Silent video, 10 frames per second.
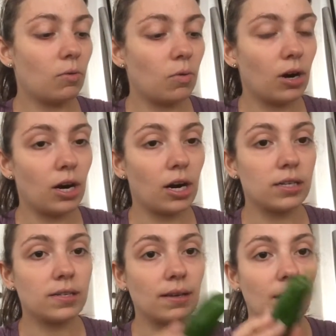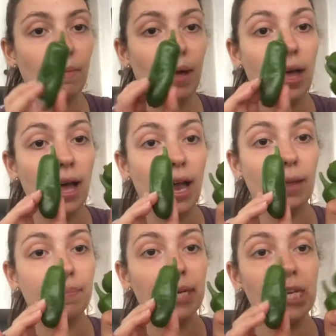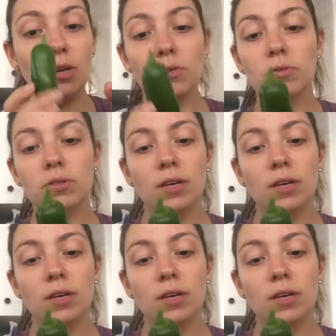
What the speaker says: were some jalapenos.